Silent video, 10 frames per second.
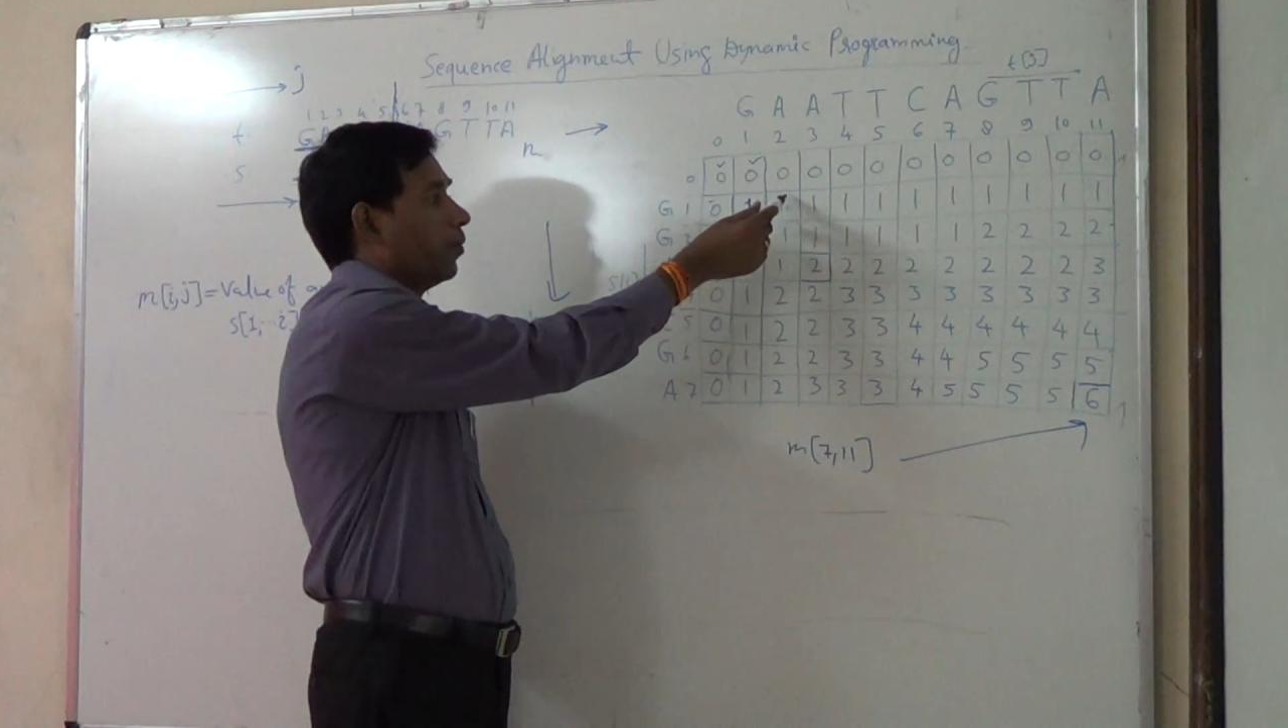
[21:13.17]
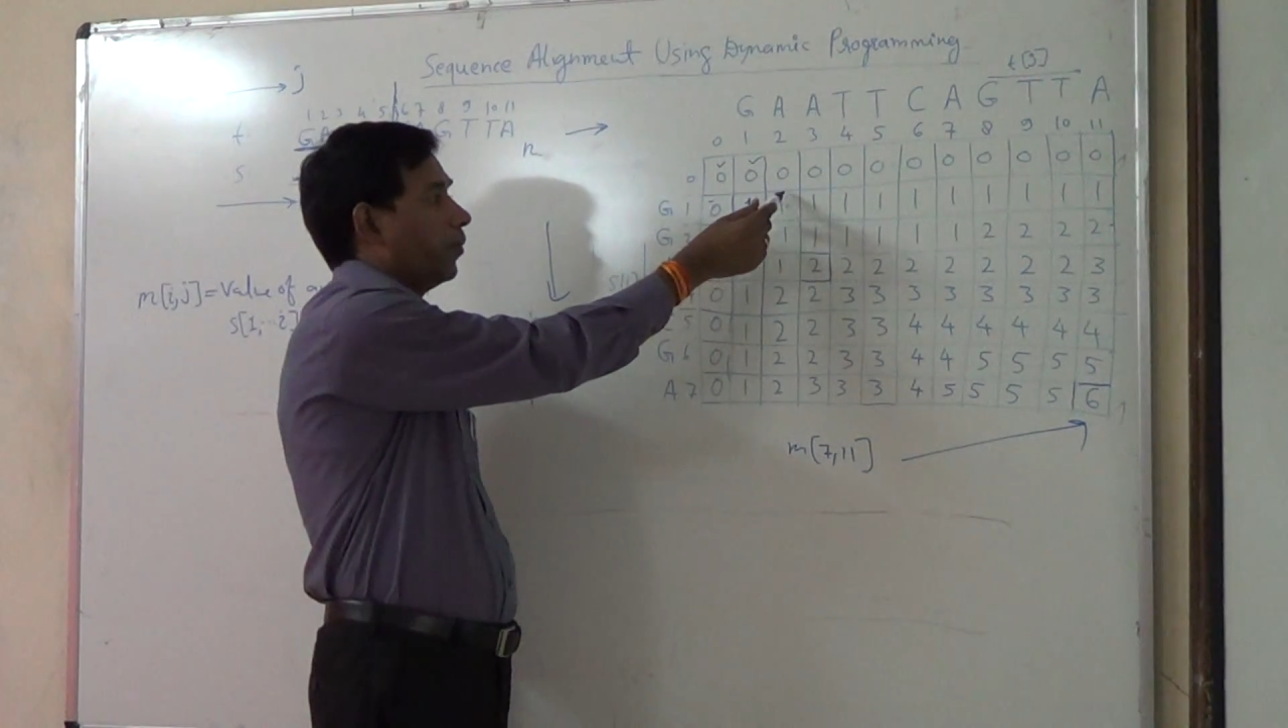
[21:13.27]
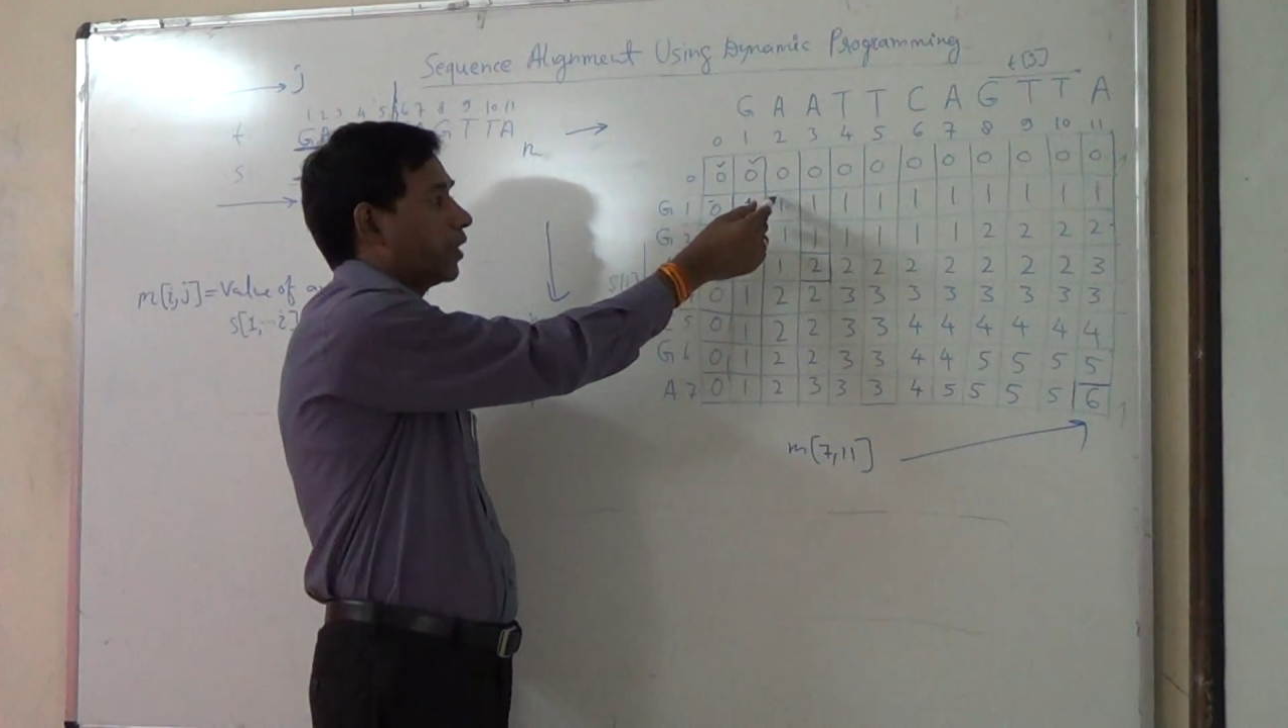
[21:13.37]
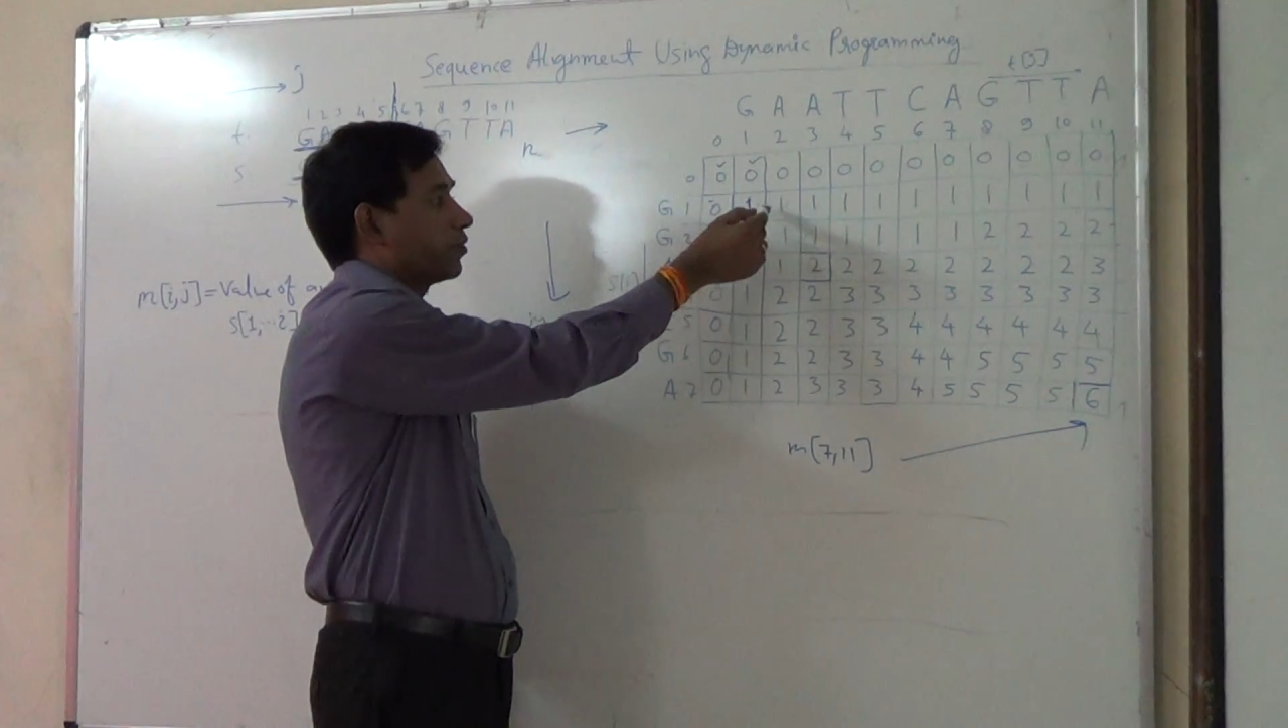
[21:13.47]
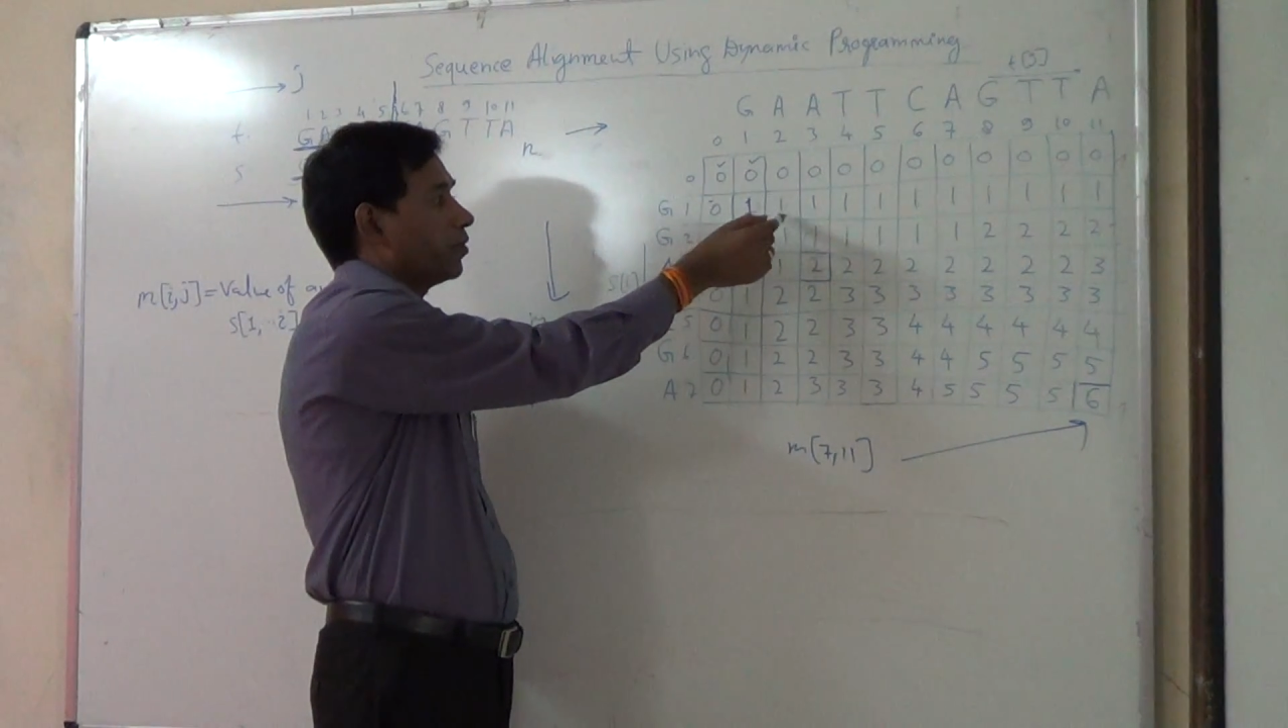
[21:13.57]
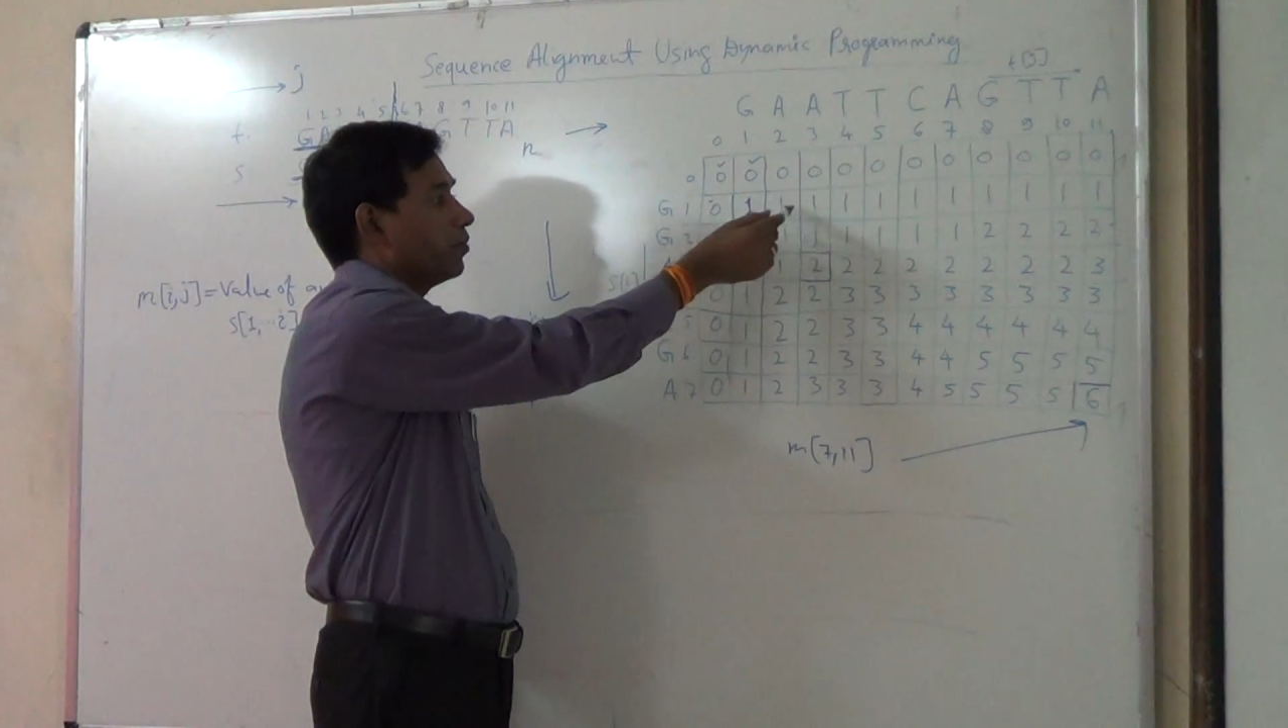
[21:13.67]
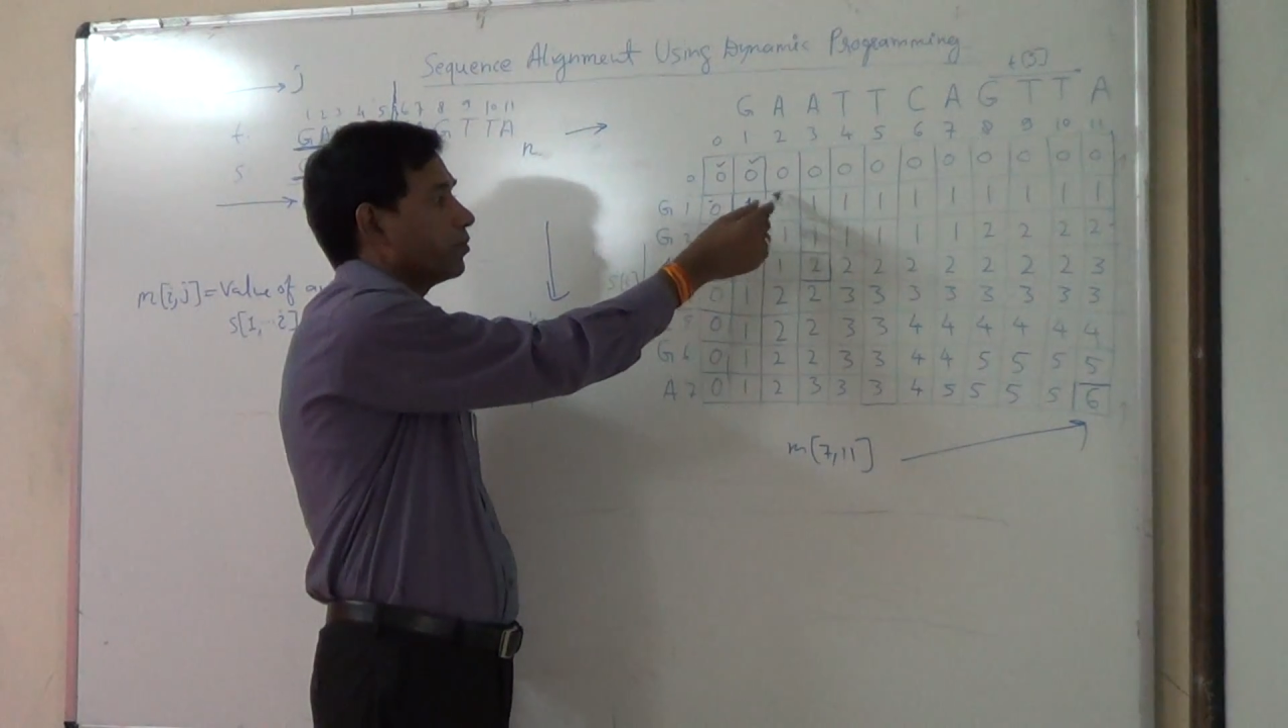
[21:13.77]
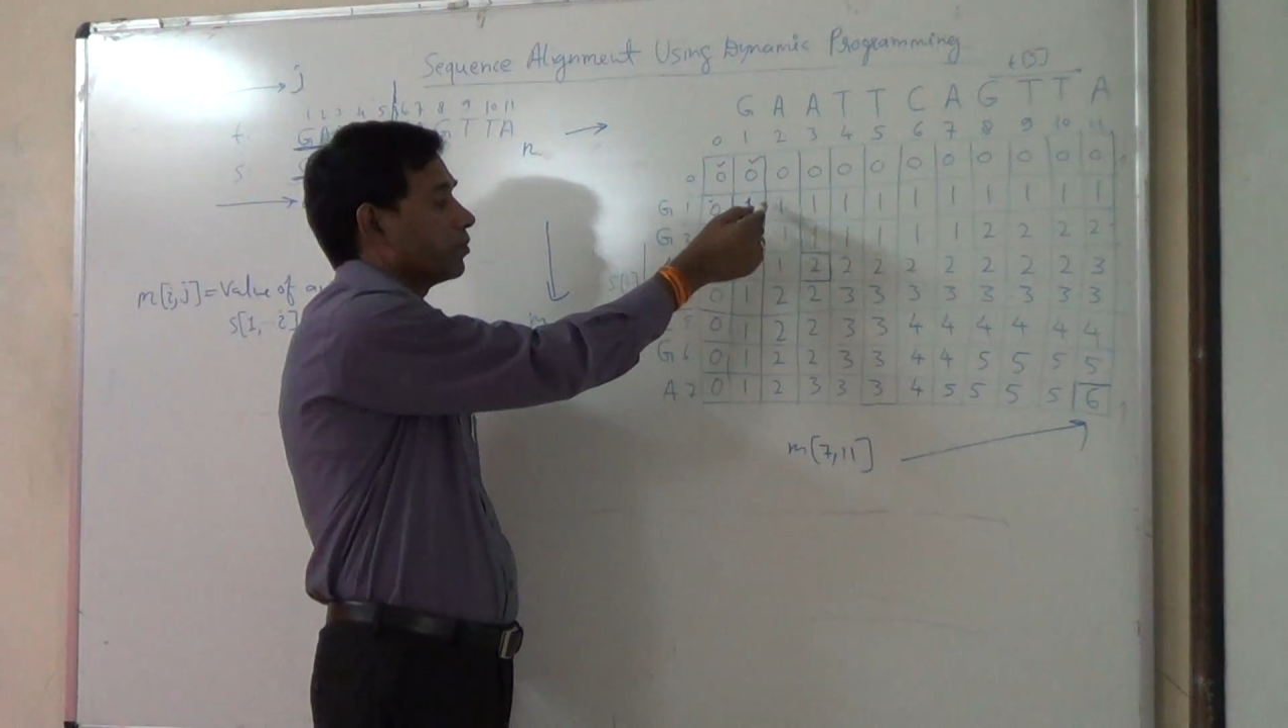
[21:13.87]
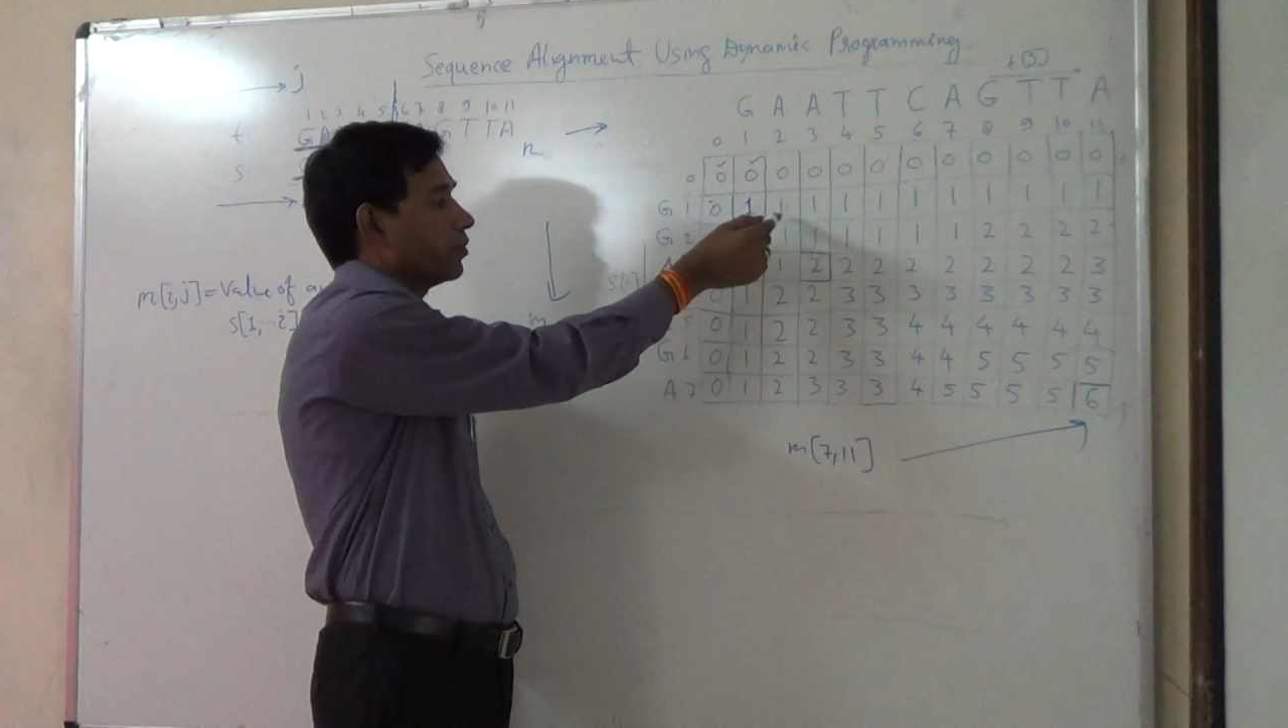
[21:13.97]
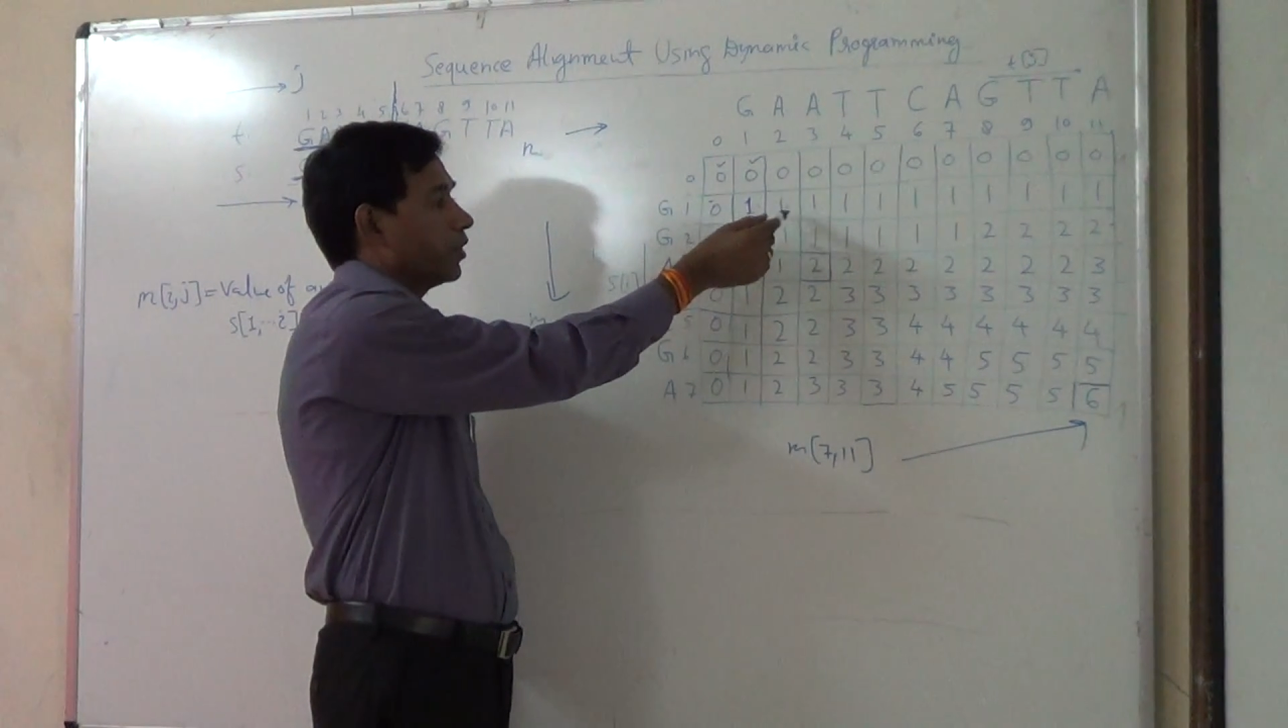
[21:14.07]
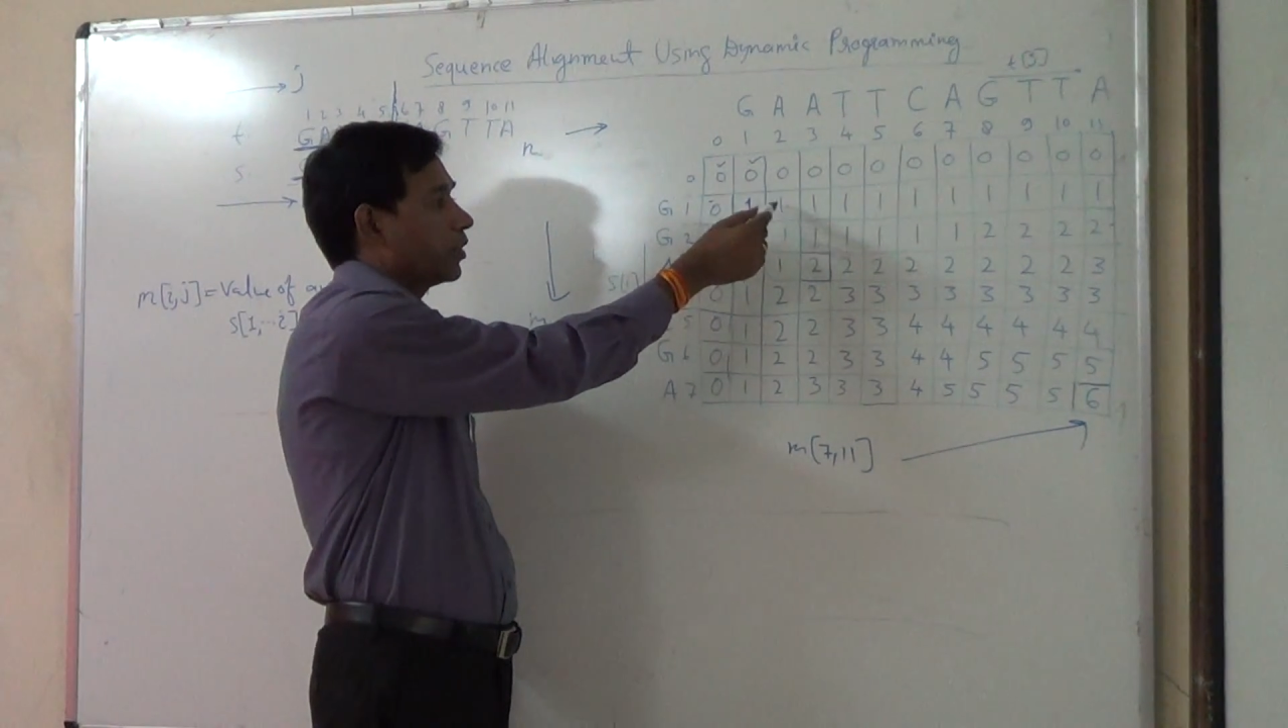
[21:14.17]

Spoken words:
maximum